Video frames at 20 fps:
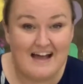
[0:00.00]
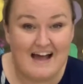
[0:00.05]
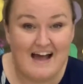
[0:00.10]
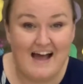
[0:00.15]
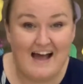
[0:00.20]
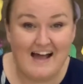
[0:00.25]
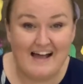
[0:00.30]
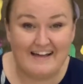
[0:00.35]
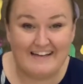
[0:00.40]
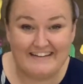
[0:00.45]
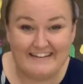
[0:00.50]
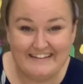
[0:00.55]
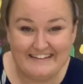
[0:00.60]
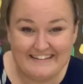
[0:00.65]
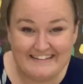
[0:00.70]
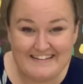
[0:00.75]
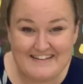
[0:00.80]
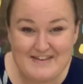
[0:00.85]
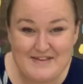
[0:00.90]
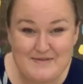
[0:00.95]
Hi,
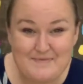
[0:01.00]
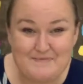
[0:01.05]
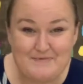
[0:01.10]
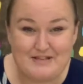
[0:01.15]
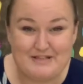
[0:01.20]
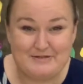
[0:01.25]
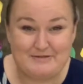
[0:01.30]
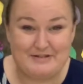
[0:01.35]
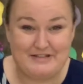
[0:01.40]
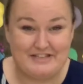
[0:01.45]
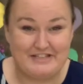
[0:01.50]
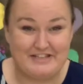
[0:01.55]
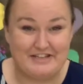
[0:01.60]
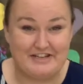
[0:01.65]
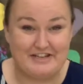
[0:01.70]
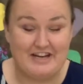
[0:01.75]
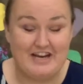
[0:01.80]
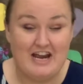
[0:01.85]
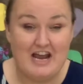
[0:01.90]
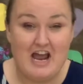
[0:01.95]
Miss Beach here.
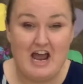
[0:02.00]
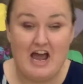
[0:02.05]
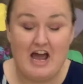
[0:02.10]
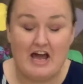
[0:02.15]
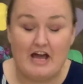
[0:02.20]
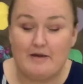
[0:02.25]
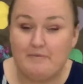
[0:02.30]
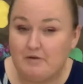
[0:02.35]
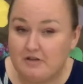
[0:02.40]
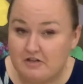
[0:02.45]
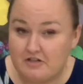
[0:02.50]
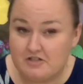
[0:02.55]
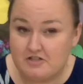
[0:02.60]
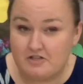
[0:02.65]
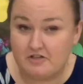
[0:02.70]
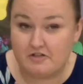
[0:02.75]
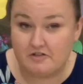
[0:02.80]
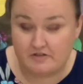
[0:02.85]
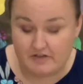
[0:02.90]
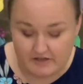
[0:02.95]
I'm going to show
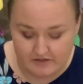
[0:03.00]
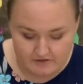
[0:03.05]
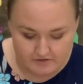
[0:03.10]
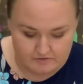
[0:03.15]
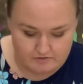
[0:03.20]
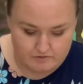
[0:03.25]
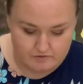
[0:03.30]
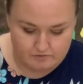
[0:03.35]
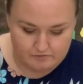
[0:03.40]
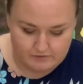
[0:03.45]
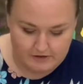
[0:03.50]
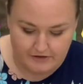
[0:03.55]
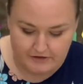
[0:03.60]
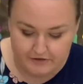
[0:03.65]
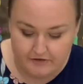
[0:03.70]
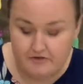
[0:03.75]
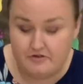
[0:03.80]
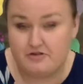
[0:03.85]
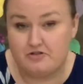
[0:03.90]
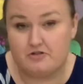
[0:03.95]
you how to use
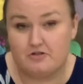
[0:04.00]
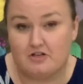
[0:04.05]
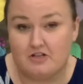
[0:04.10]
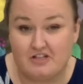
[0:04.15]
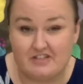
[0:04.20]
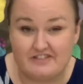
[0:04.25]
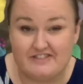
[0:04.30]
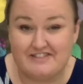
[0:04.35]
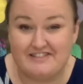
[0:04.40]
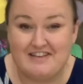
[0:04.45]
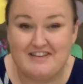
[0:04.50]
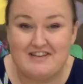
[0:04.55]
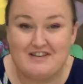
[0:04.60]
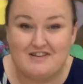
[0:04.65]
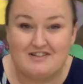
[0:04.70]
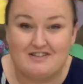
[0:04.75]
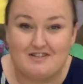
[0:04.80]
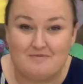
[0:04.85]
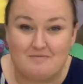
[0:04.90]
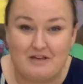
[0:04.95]
regular straws
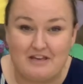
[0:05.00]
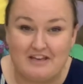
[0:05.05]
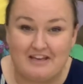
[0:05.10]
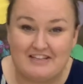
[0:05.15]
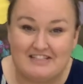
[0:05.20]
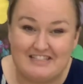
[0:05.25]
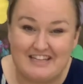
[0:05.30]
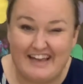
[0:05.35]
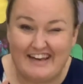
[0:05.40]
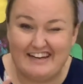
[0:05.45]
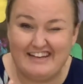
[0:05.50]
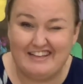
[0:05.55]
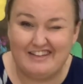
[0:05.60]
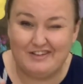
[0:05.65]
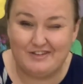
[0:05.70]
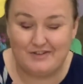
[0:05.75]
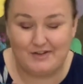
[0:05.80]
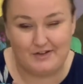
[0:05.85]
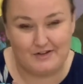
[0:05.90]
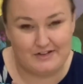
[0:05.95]
to make a tiny little
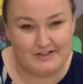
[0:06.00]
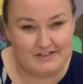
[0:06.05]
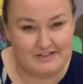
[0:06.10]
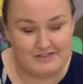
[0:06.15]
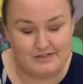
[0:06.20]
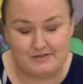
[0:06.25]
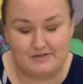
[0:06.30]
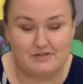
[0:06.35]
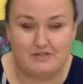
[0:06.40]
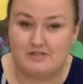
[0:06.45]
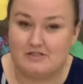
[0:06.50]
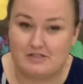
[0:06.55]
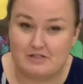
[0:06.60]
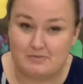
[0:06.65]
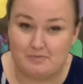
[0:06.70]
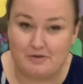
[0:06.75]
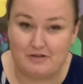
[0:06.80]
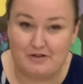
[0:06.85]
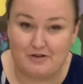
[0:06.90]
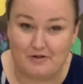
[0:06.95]
art easel to
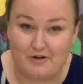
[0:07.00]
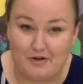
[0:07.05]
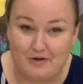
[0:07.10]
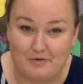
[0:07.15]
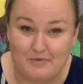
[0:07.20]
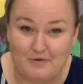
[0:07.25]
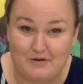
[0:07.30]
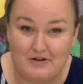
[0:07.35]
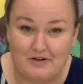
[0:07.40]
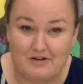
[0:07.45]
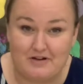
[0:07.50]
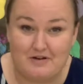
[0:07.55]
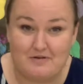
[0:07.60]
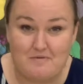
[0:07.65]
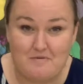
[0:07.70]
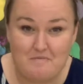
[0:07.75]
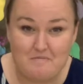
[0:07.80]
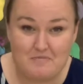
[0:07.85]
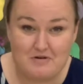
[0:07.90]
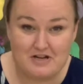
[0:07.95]
display your artwork.
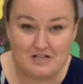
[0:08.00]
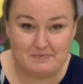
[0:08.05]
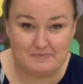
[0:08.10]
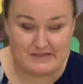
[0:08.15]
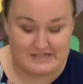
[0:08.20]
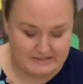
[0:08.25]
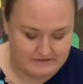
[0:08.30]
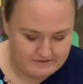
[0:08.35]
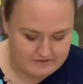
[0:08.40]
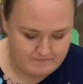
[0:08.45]
Pretty special.